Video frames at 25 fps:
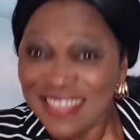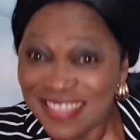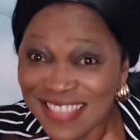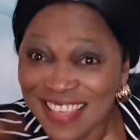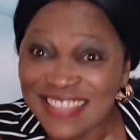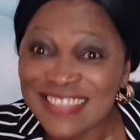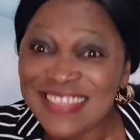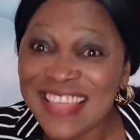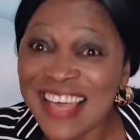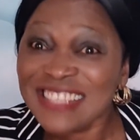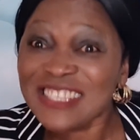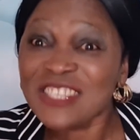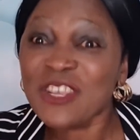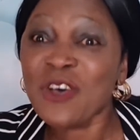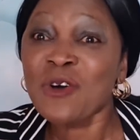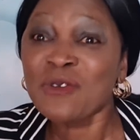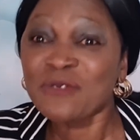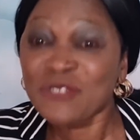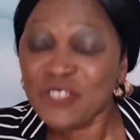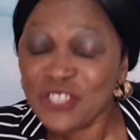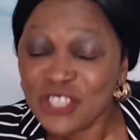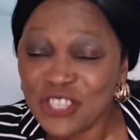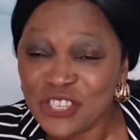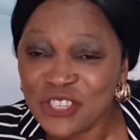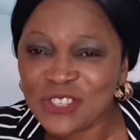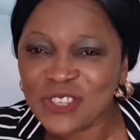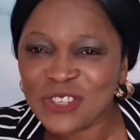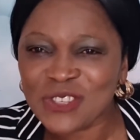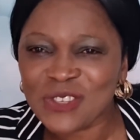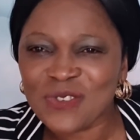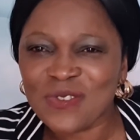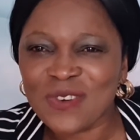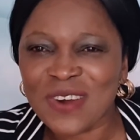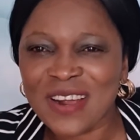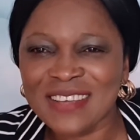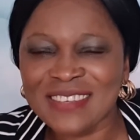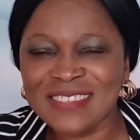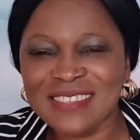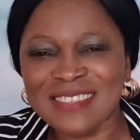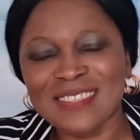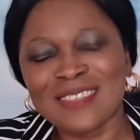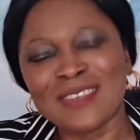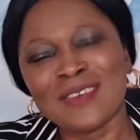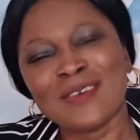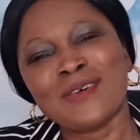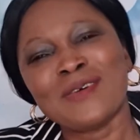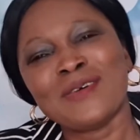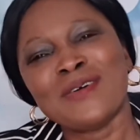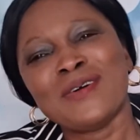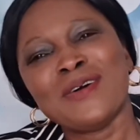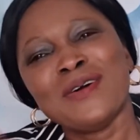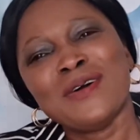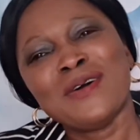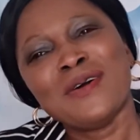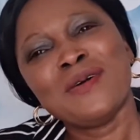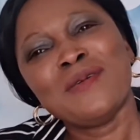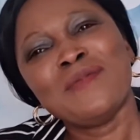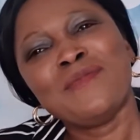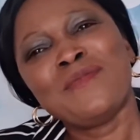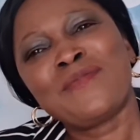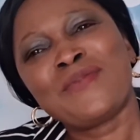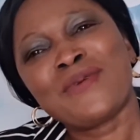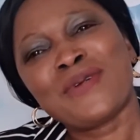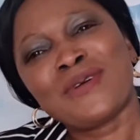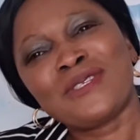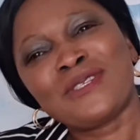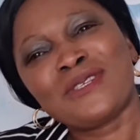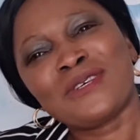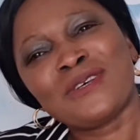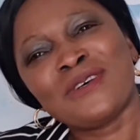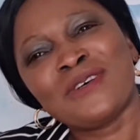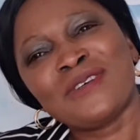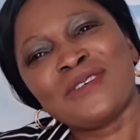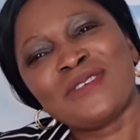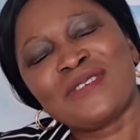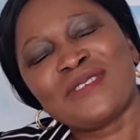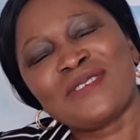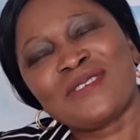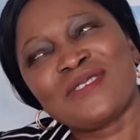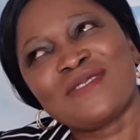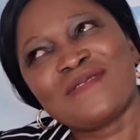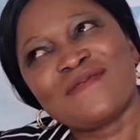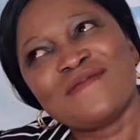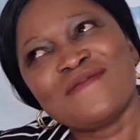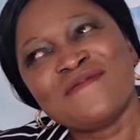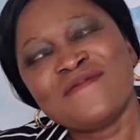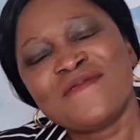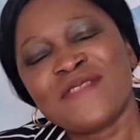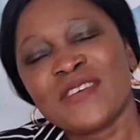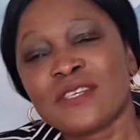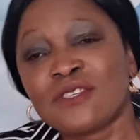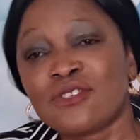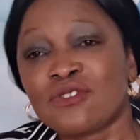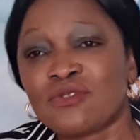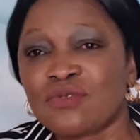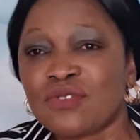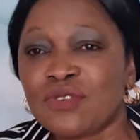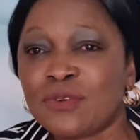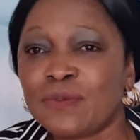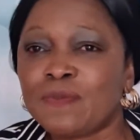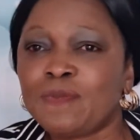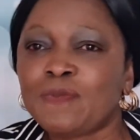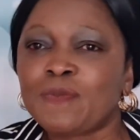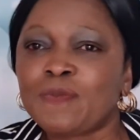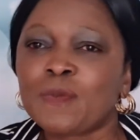The death of Jesus Christ brought us victory.